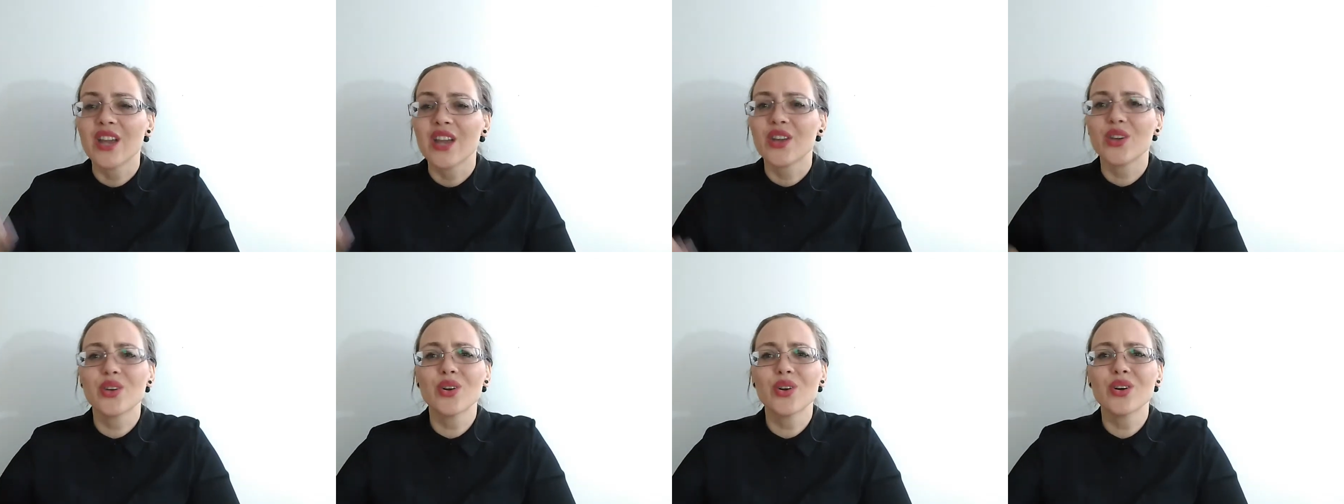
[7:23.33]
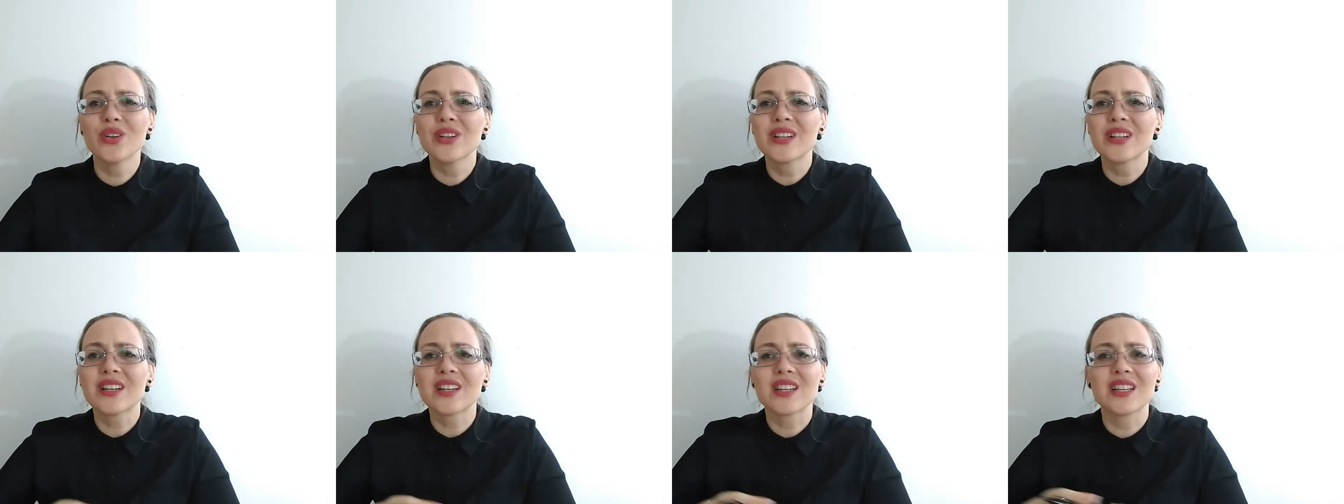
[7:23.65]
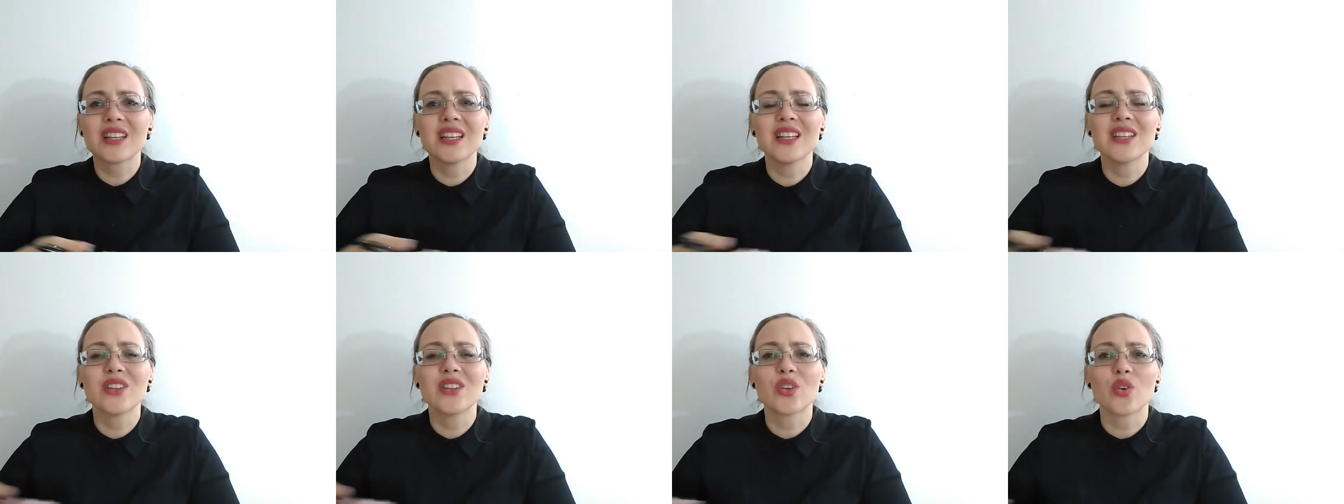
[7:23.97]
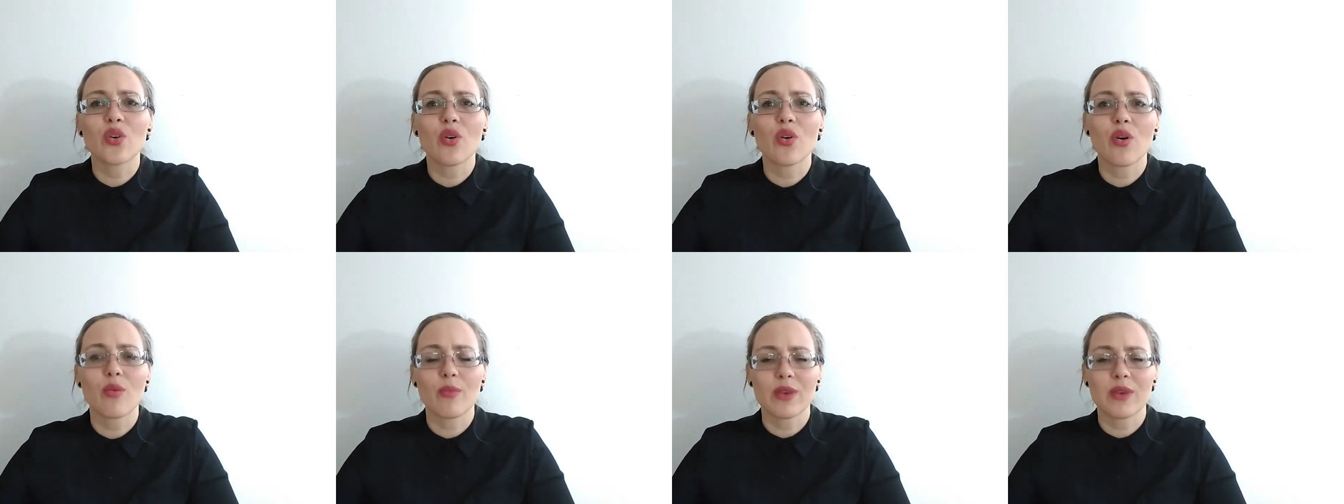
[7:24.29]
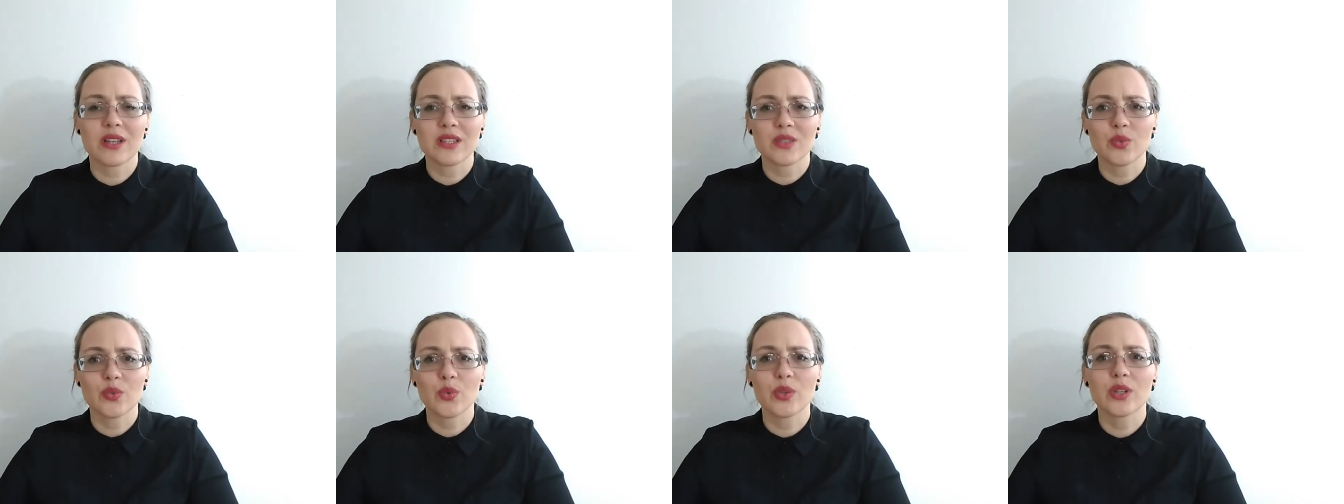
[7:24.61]
You don't read
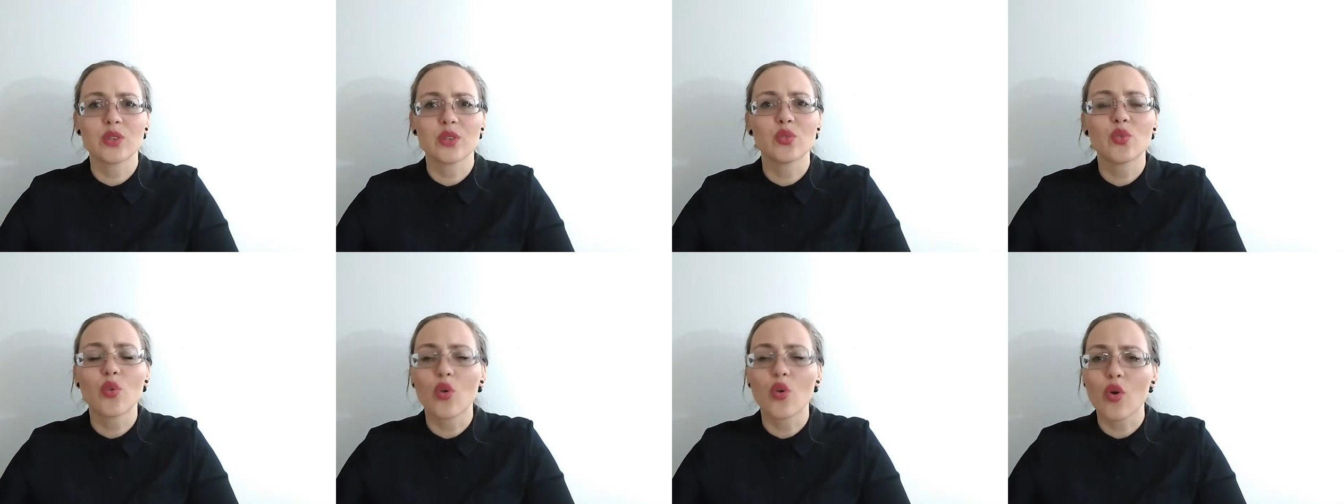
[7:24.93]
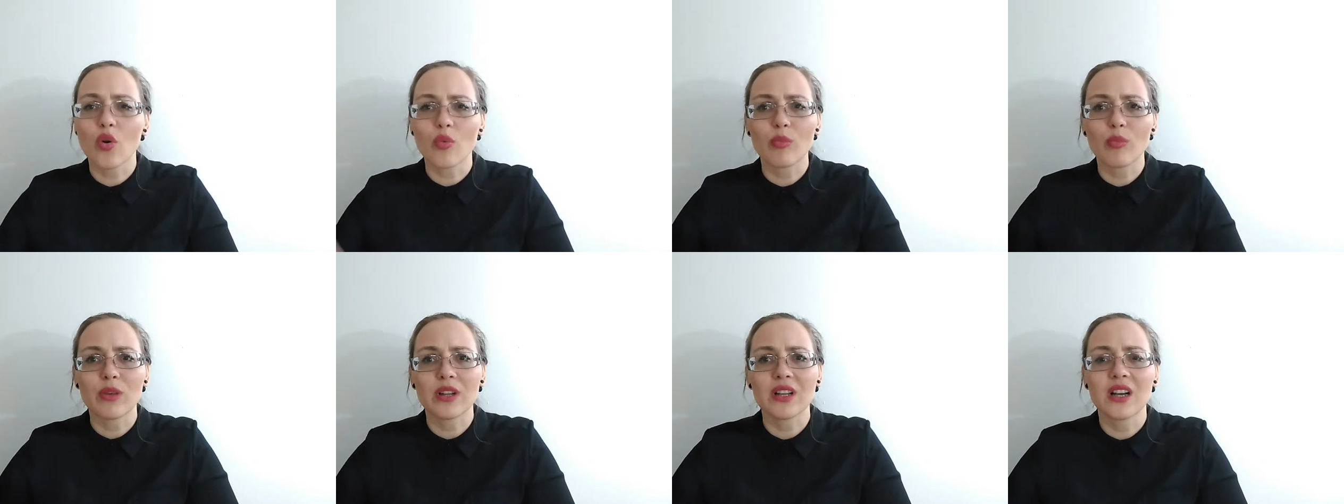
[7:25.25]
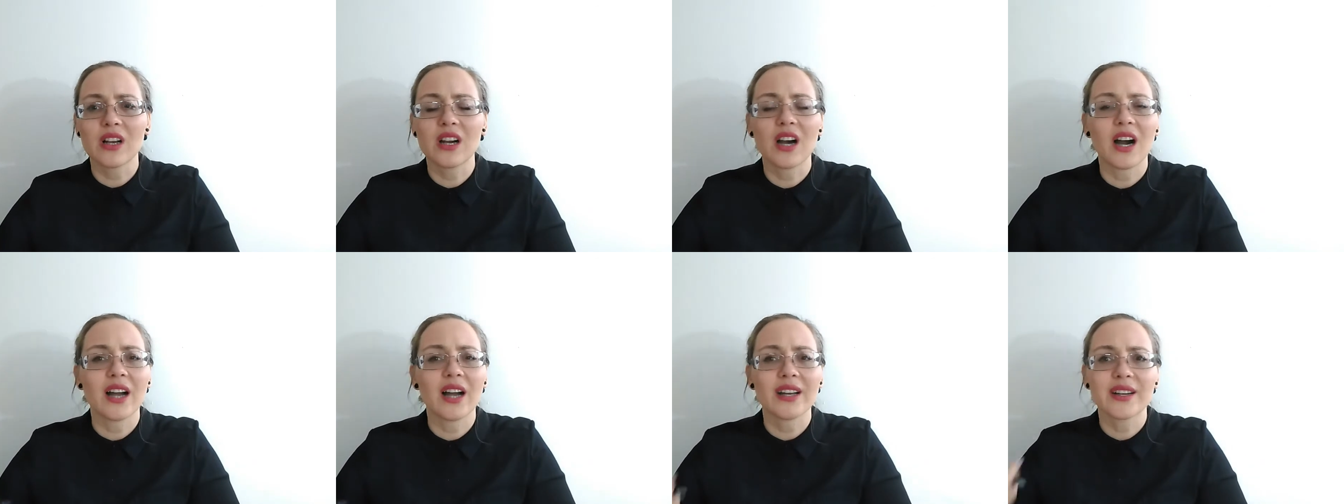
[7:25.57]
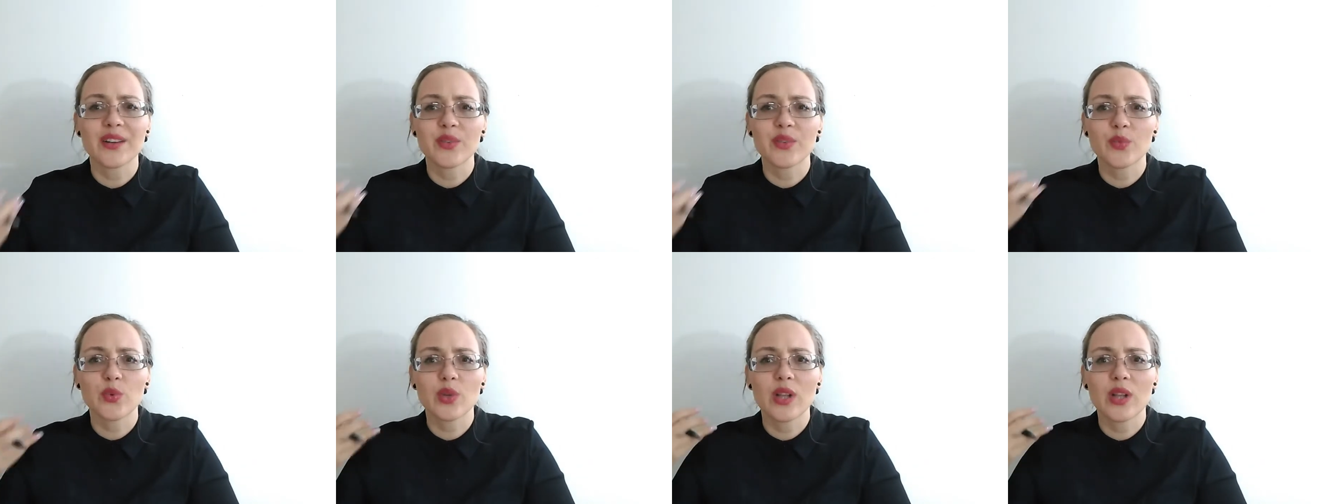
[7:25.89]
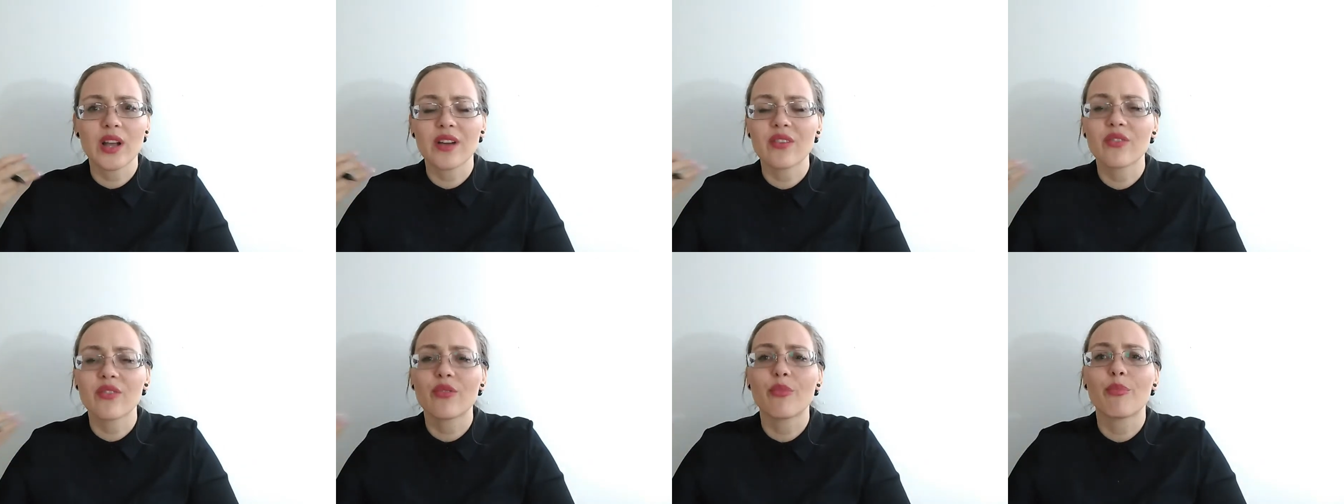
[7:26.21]
romance with normal guy that will
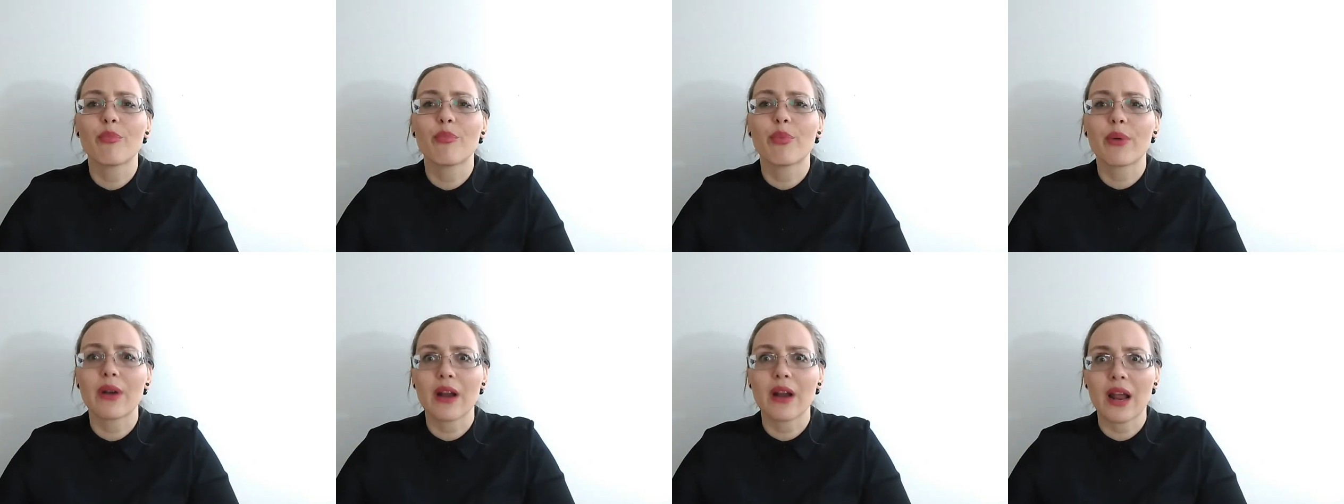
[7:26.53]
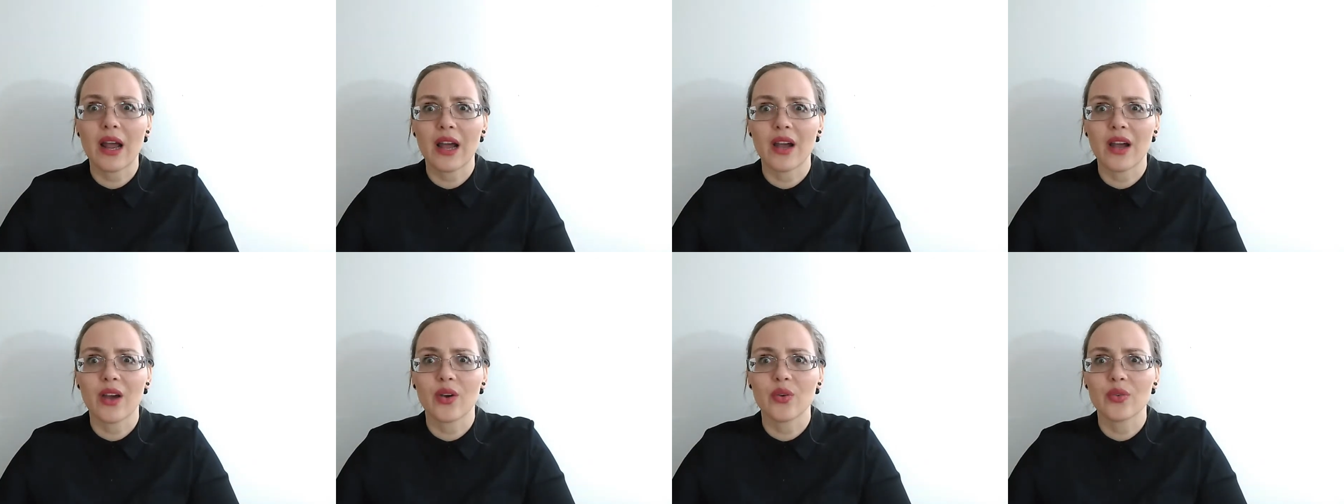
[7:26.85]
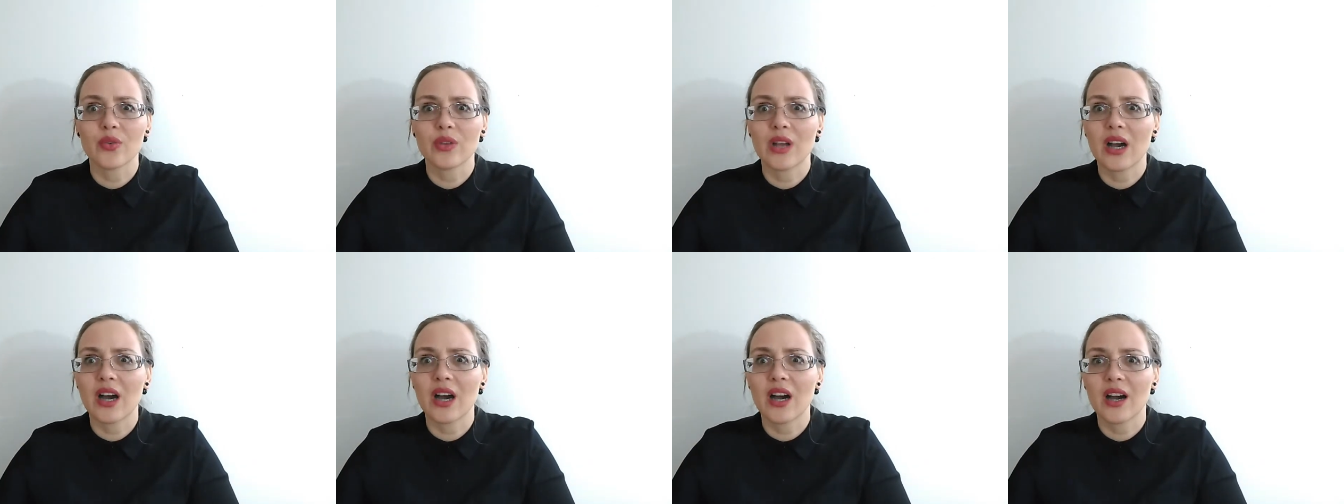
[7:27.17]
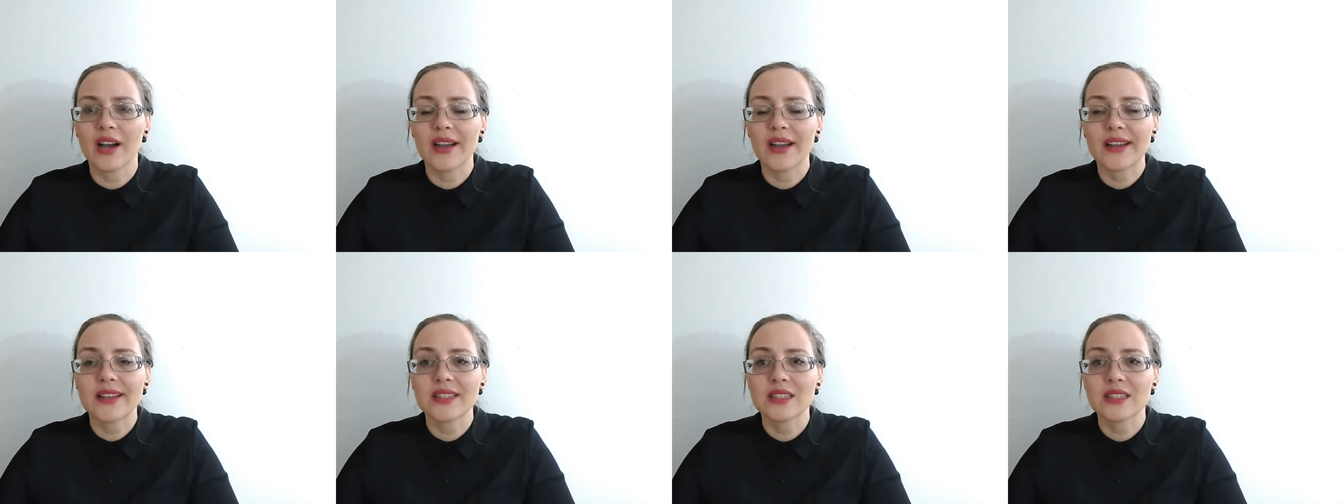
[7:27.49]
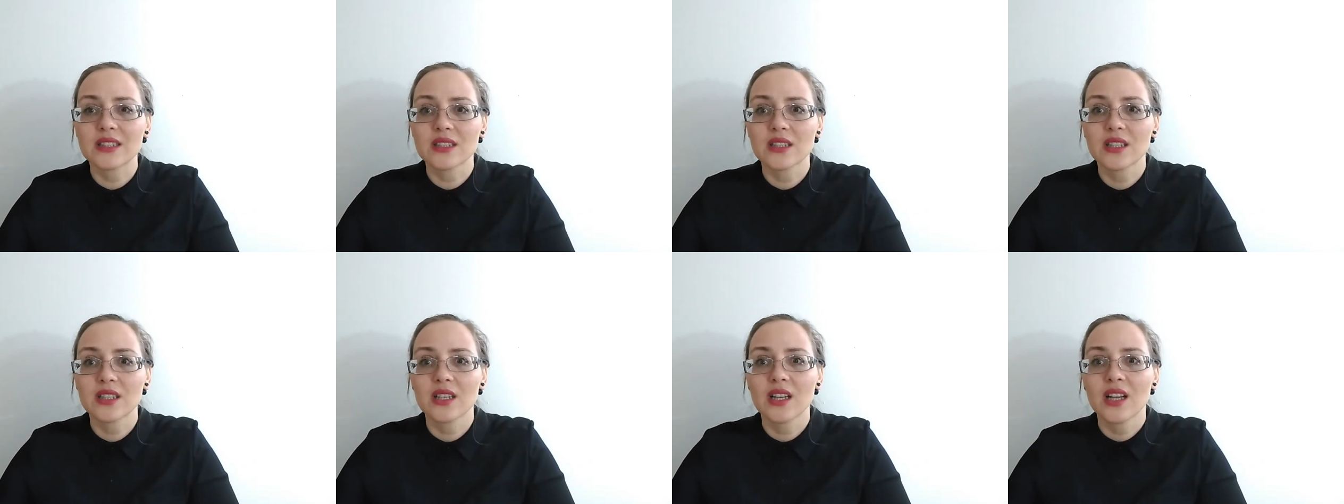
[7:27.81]
have brown eyes.